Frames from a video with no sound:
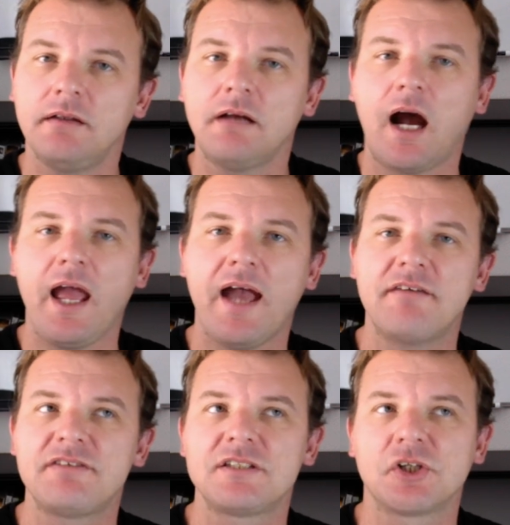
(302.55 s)
I
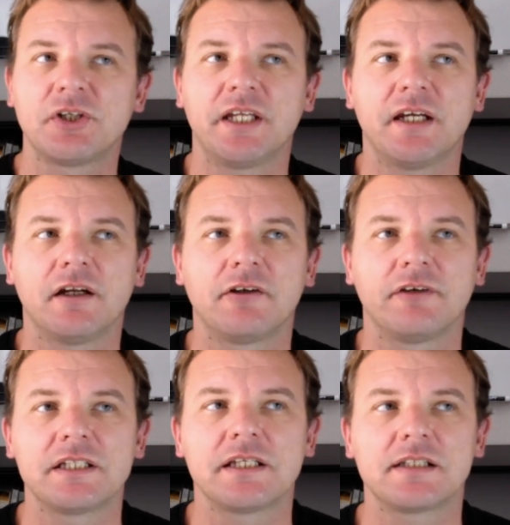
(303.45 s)
have certain
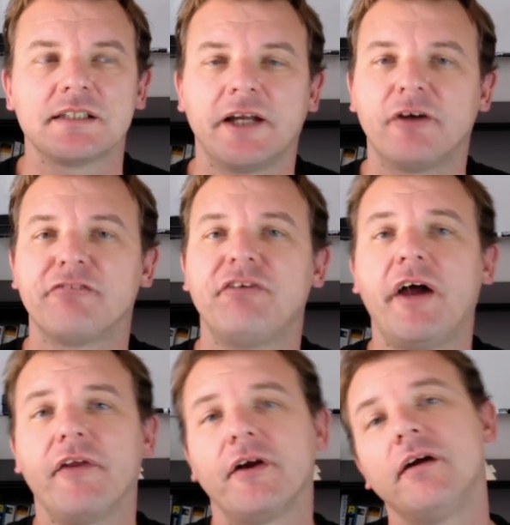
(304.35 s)
characteristics like her
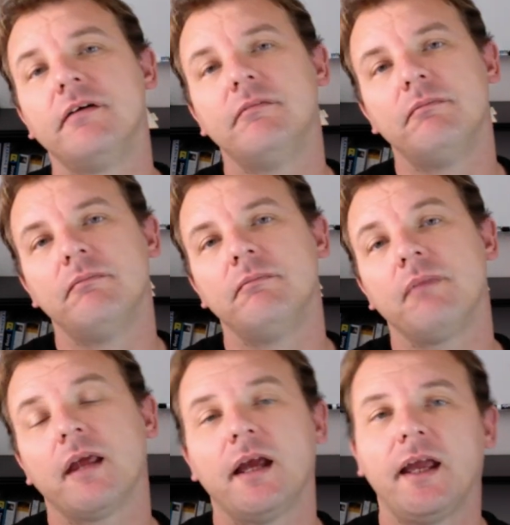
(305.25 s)
father.
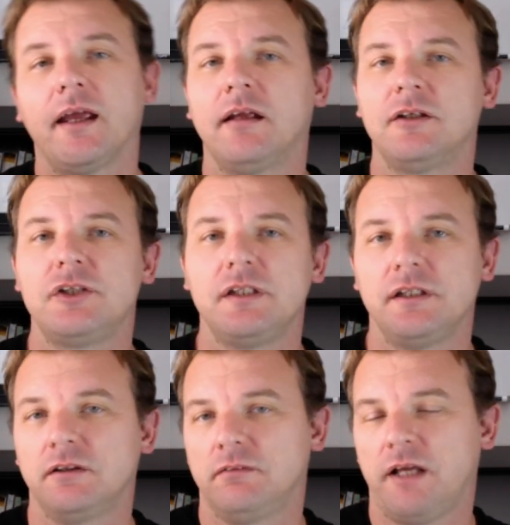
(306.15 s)
And
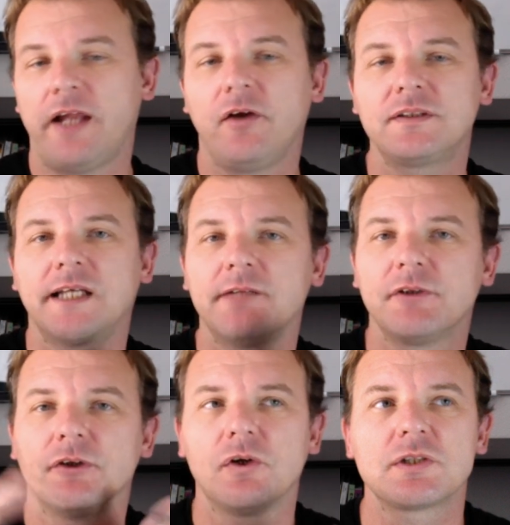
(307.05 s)
she, I know it's kind of a
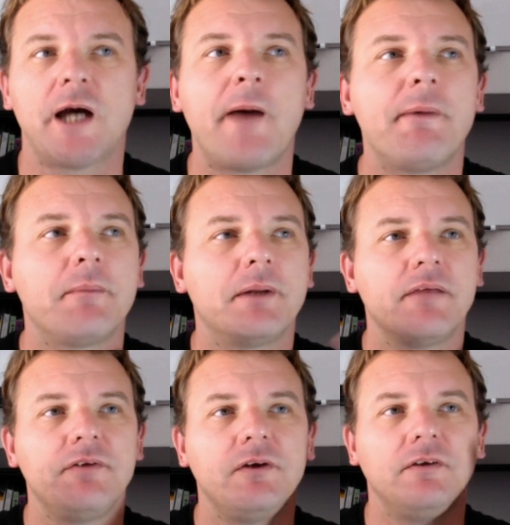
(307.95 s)
gross topic, but
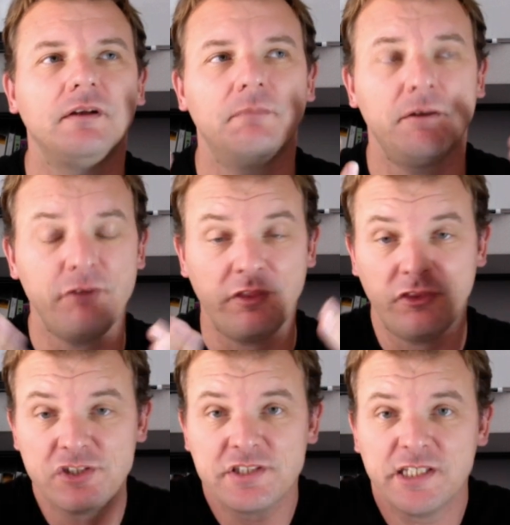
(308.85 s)
if you
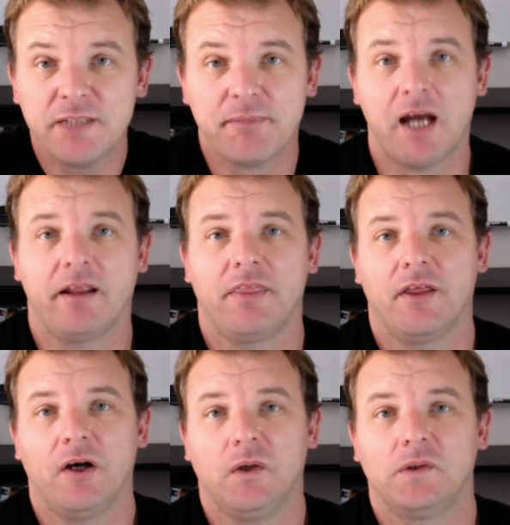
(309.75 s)
just think about it,
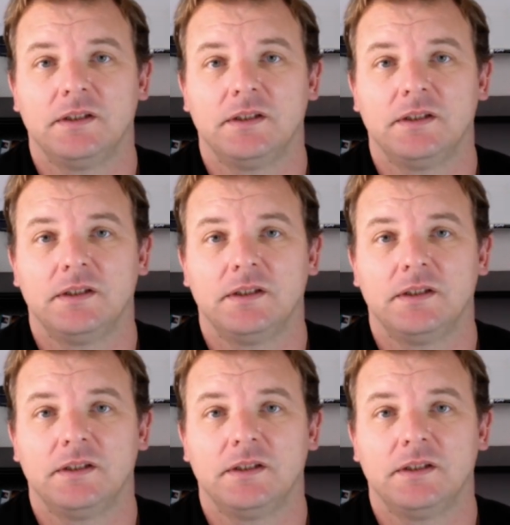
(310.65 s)
though,